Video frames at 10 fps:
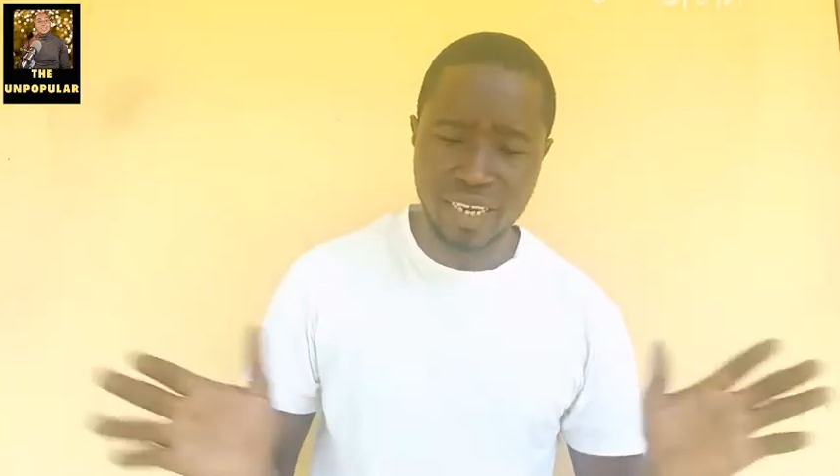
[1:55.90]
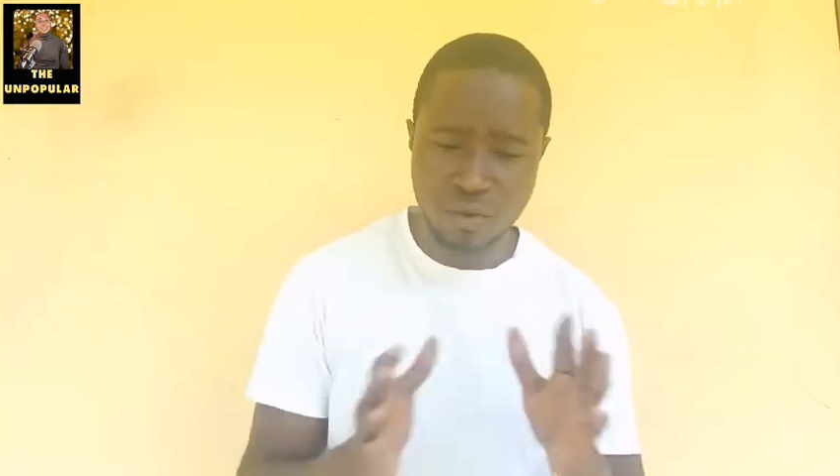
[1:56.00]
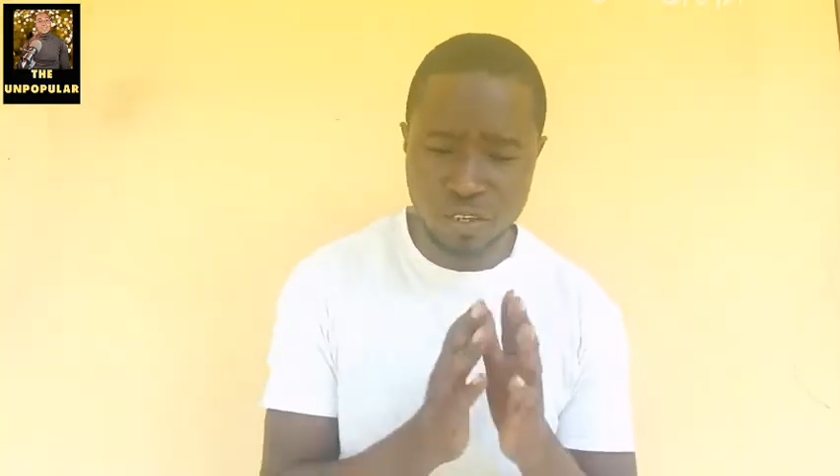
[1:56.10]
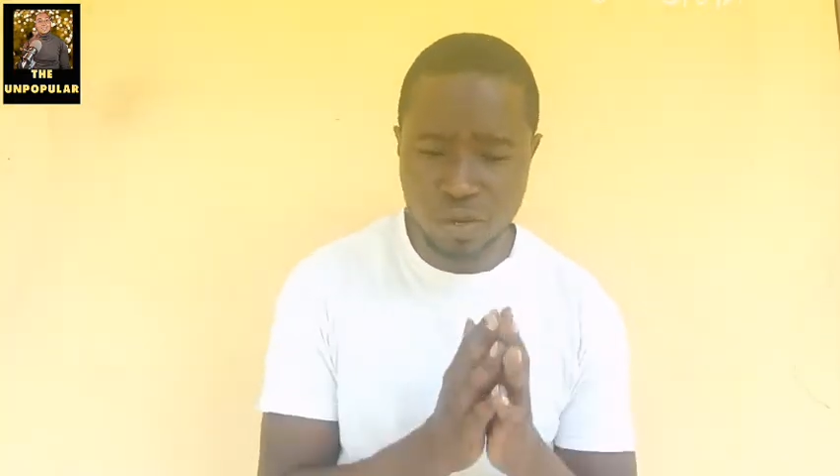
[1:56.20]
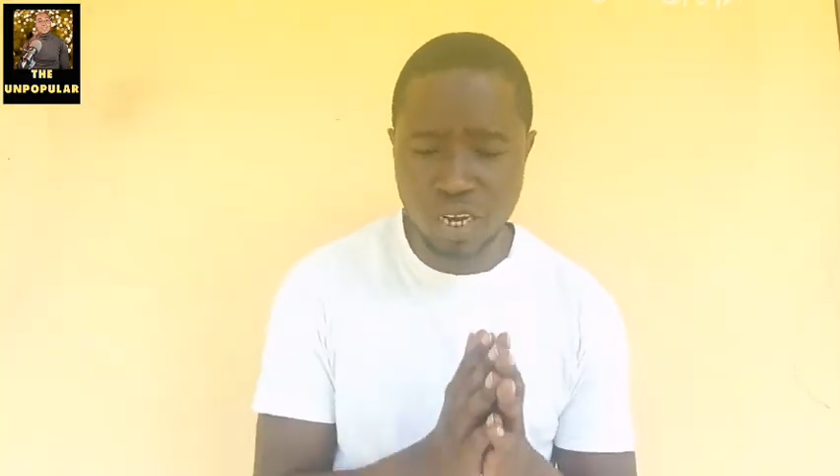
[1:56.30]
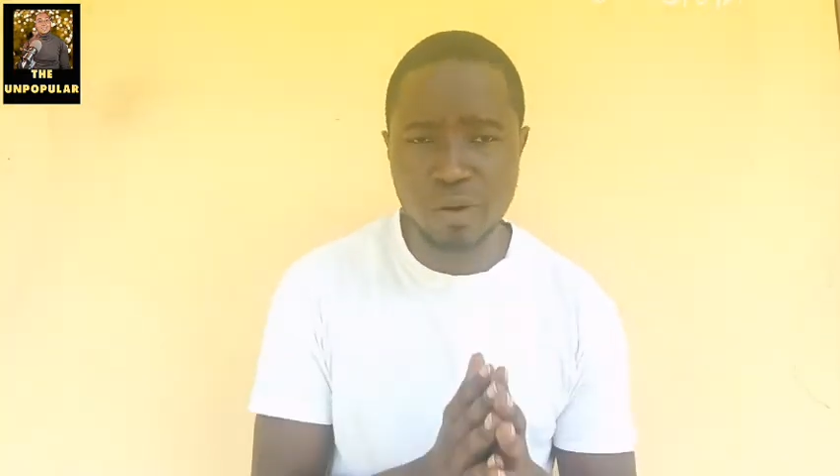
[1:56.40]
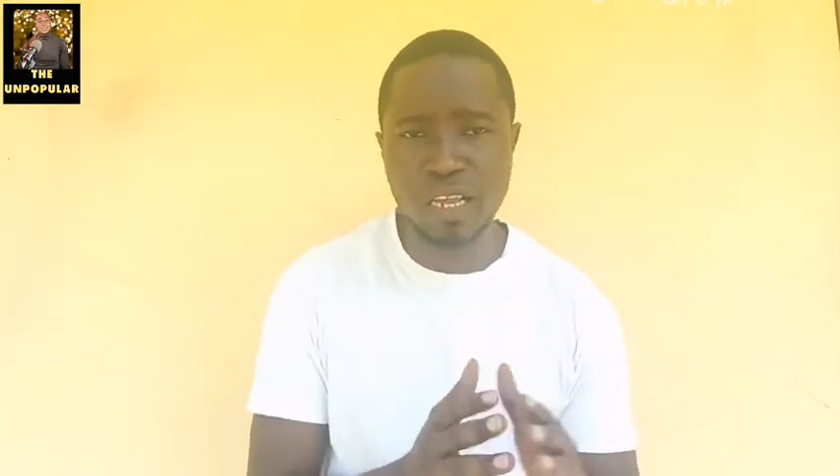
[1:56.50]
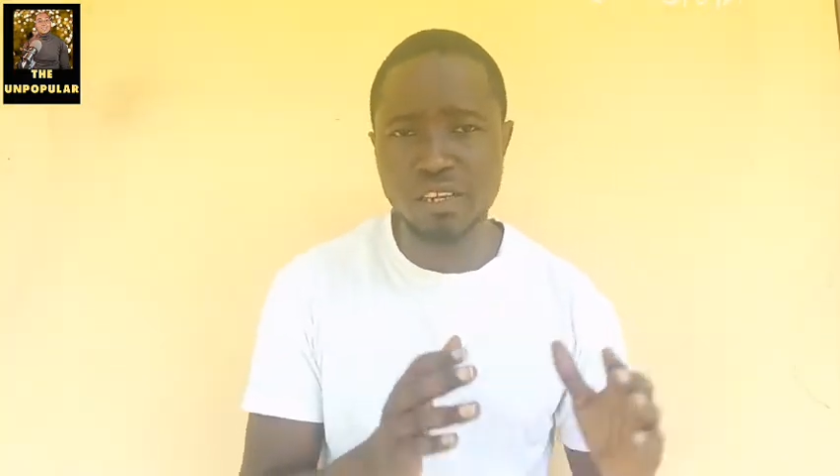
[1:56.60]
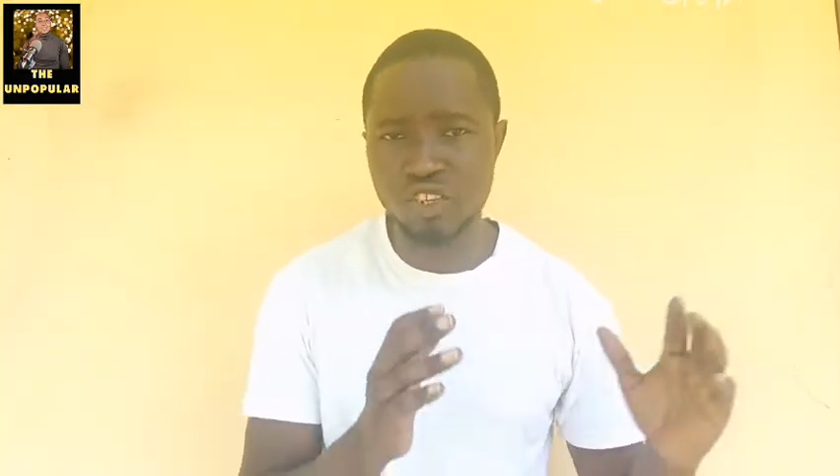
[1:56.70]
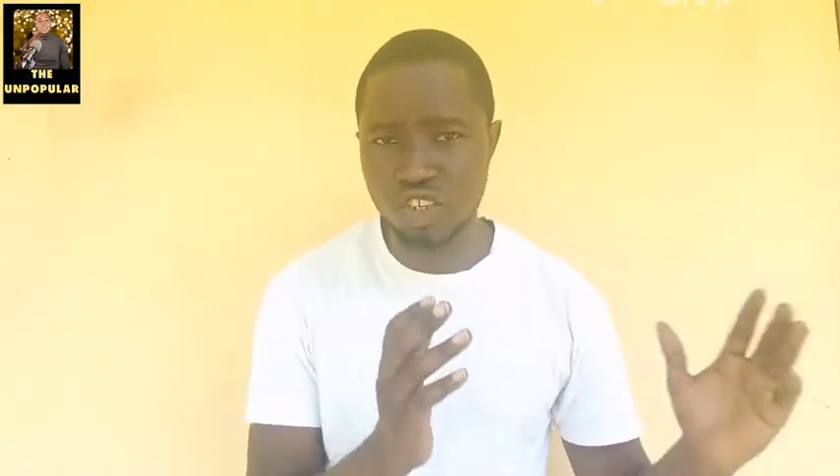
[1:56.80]
We're talking about
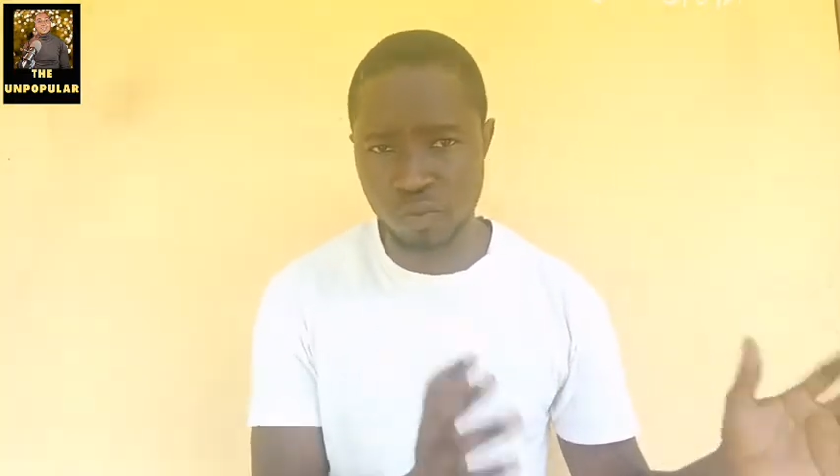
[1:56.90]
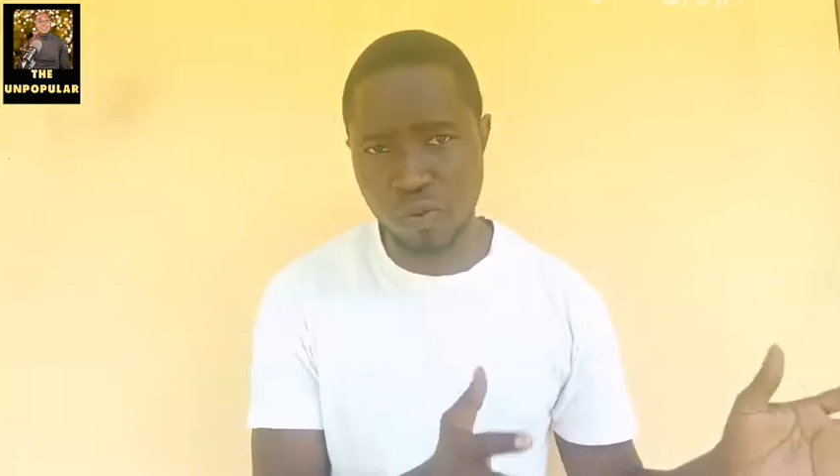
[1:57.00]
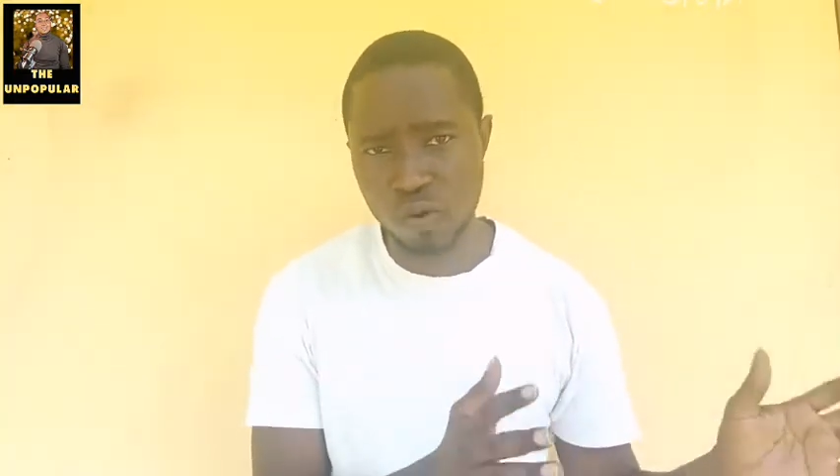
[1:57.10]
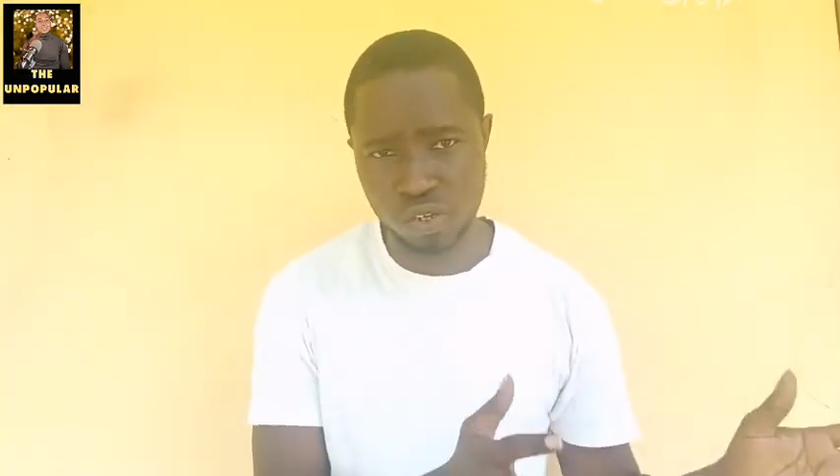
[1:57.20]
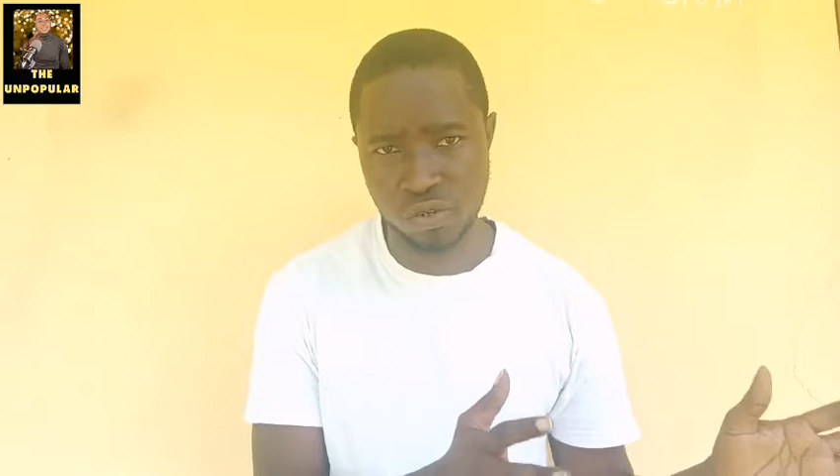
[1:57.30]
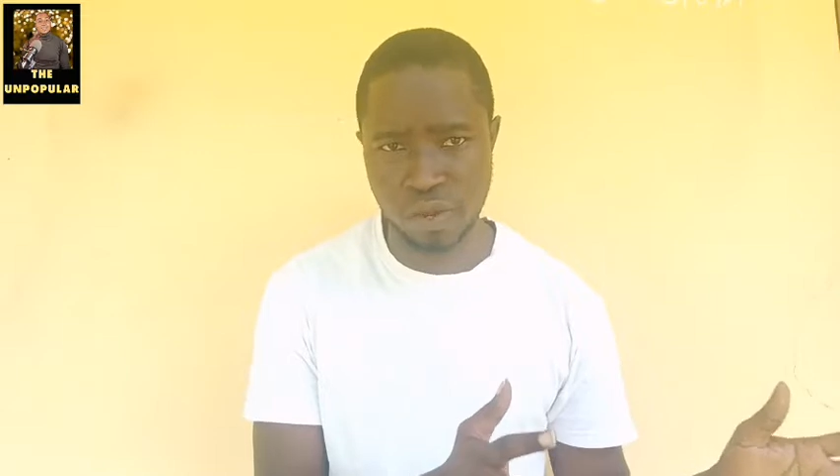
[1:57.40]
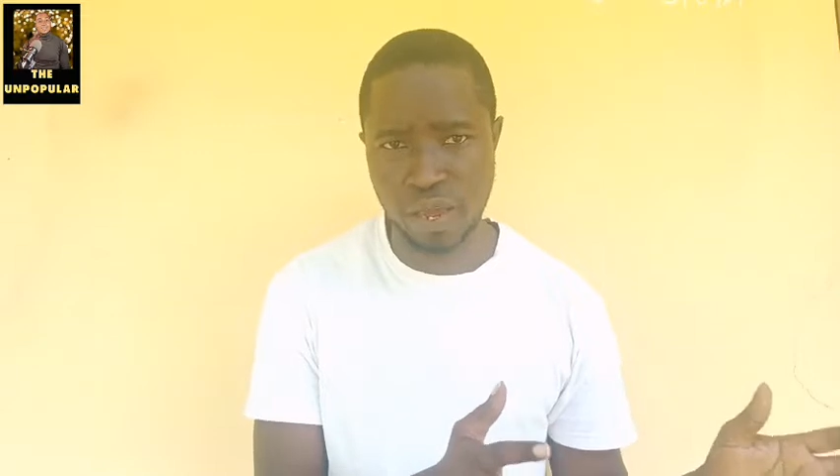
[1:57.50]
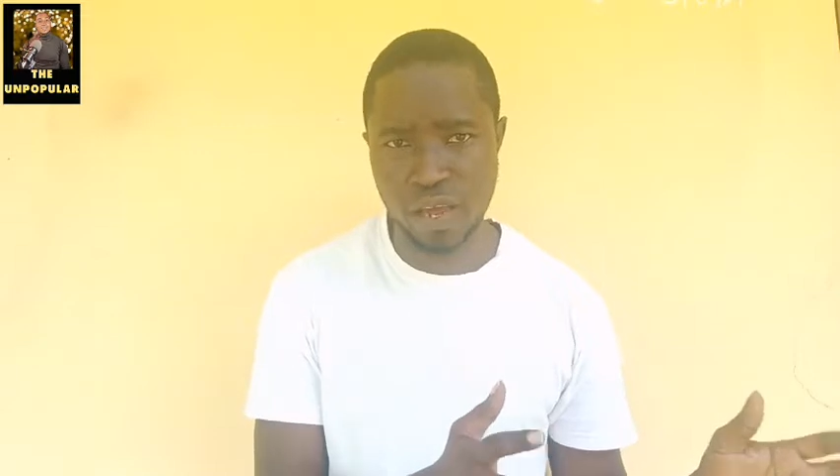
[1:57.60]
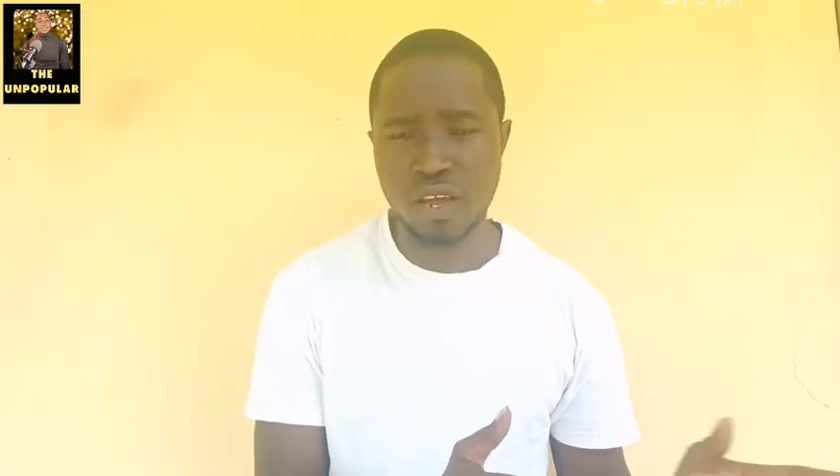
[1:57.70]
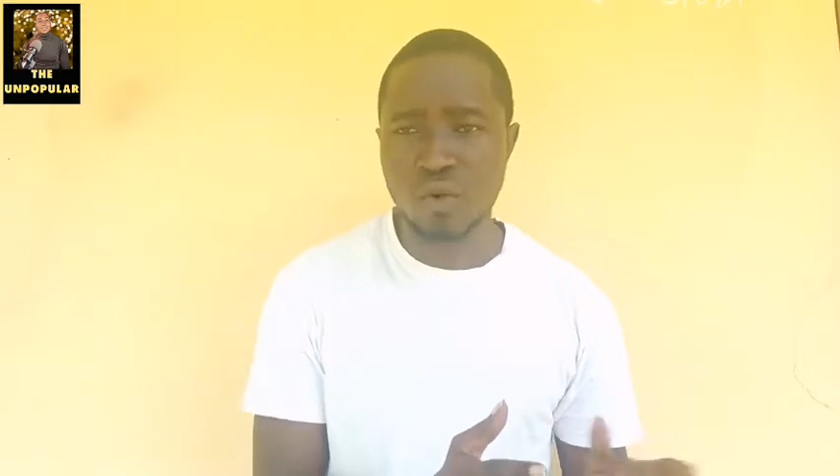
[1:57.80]
exposure here.